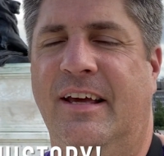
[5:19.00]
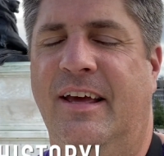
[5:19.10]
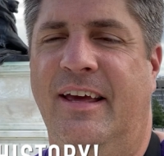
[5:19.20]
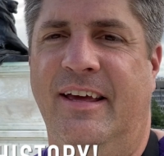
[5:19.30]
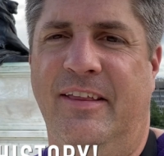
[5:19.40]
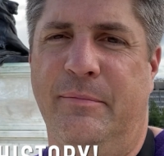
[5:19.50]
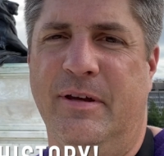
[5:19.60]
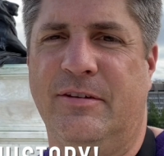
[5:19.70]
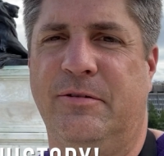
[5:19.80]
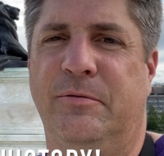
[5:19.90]
And the
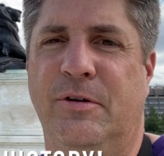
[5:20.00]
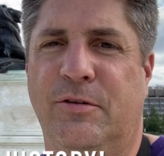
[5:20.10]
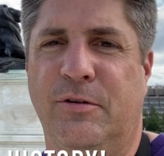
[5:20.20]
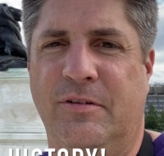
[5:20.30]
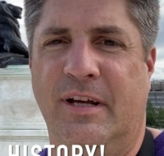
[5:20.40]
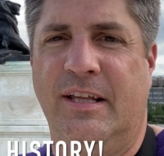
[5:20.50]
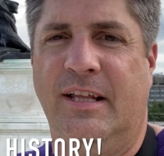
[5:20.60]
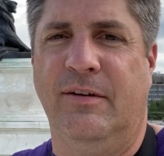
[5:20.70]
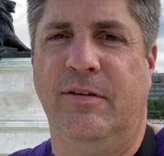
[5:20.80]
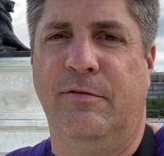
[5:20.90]
best resource I
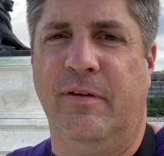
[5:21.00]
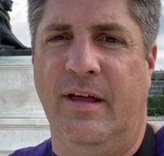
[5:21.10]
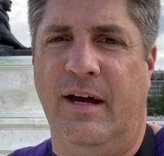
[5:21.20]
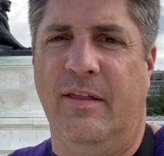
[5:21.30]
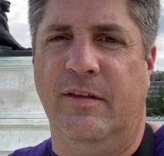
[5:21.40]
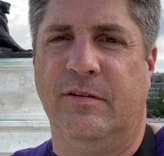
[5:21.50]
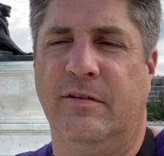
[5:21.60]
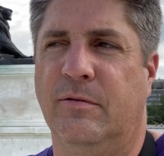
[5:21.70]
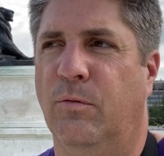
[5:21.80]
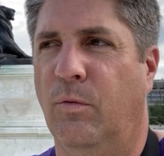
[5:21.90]
could give you for that,
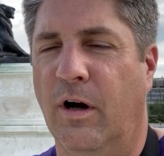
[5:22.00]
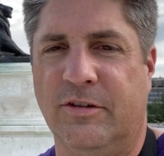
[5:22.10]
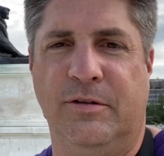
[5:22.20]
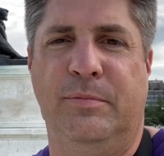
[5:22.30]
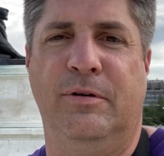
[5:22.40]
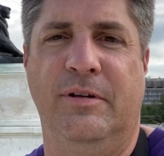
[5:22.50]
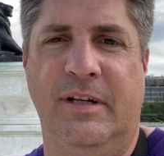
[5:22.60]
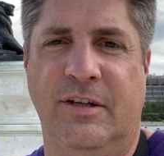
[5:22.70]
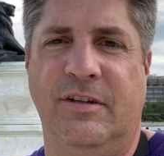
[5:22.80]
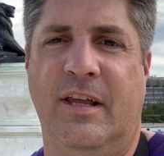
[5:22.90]
that's watchable
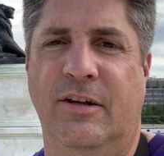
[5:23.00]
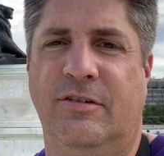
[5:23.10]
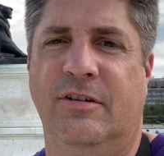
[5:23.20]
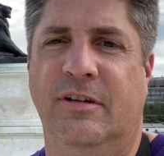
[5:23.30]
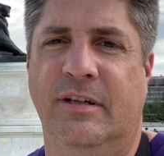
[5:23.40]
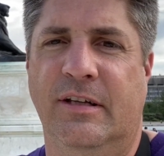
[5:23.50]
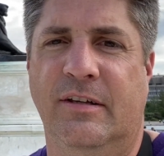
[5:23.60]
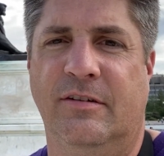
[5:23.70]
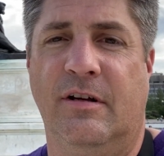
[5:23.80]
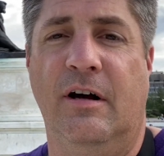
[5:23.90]
and educational,
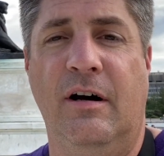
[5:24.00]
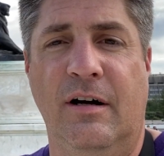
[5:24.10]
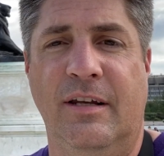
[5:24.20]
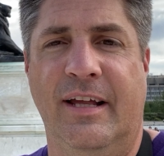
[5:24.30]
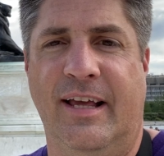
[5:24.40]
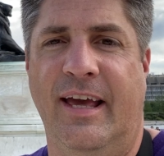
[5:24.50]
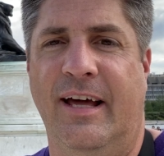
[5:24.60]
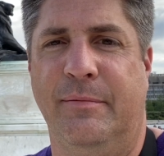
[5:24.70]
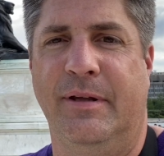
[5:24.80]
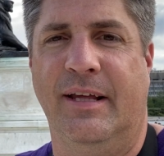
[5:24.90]
is Khan
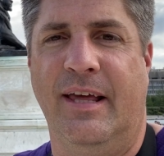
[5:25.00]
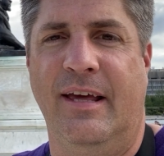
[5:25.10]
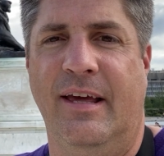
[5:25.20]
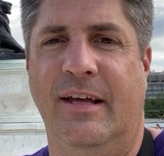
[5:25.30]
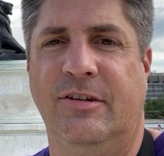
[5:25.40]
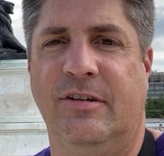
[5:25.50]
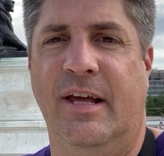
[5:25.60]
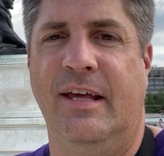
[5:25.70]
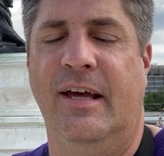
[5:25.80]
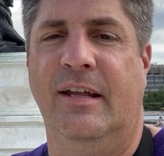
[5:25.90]
Academy,
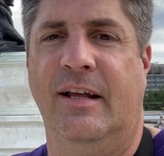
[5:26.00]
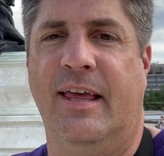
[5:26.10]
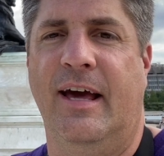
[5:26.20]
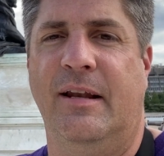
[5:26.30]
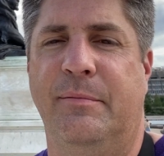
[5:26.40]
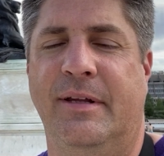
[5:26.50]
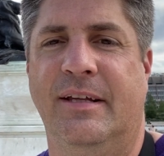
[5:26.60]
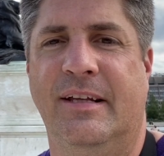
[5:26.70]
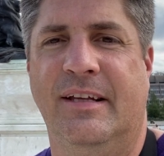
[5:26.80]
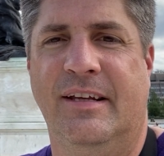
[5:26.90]
Khan Academy.
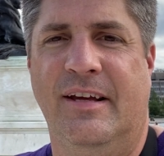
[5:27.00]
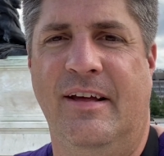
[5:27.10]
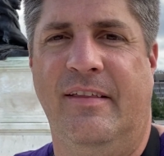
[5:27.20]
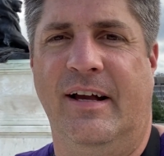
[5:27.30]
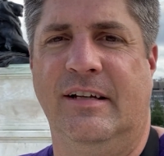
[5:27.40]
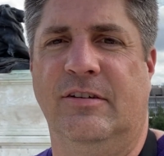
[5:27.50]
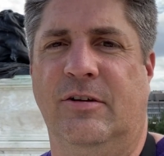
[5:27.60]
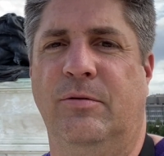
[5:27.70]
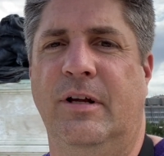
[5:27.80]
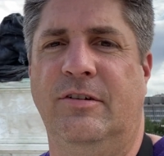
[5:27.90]
That guy does a
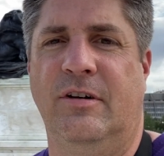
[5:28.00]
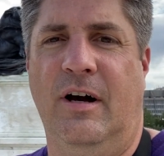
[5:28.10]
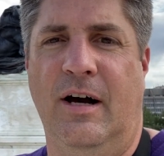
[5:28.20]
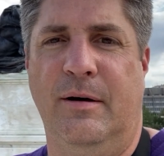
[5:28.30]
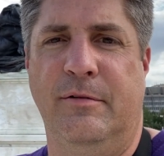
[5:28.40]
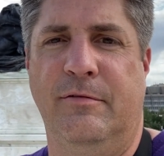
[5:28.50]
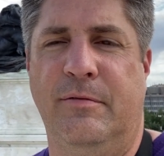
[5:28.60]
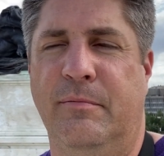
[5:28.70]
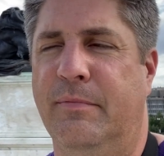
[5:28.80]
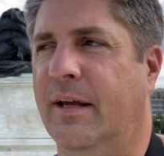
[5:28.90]
great job
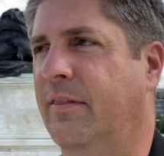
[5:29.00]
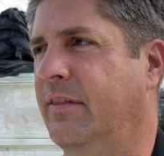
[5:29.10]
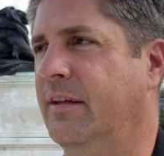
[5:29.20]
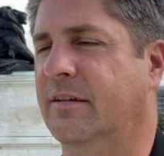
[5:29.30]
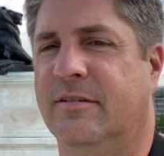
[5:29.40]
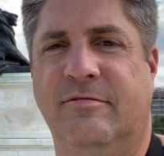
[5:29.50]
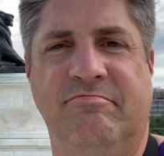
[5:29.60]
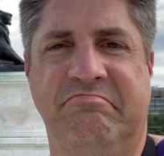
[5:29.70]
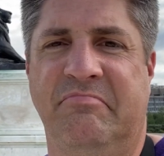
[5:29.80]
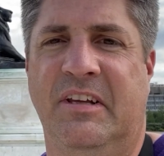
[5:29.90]
of making things
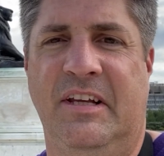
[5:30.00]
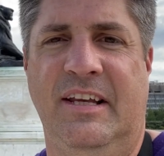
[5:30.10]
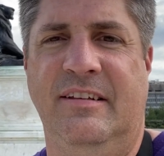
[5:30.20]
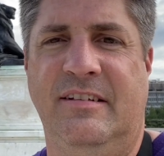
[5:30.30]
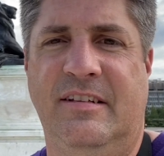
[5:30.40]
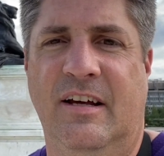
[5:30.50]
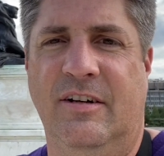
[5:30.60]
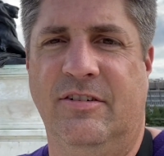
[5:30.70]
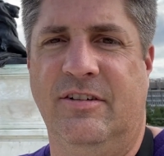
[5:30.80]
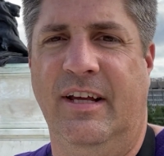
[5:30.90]
easy to
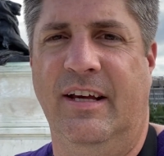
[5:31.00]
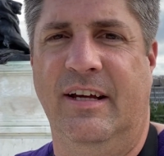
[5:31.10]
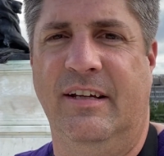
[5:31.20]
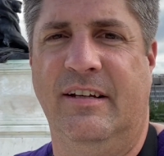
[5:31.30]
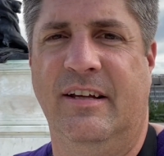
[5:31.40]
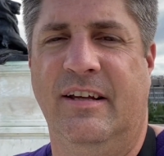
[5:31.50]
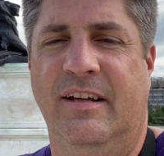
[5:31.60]
understand.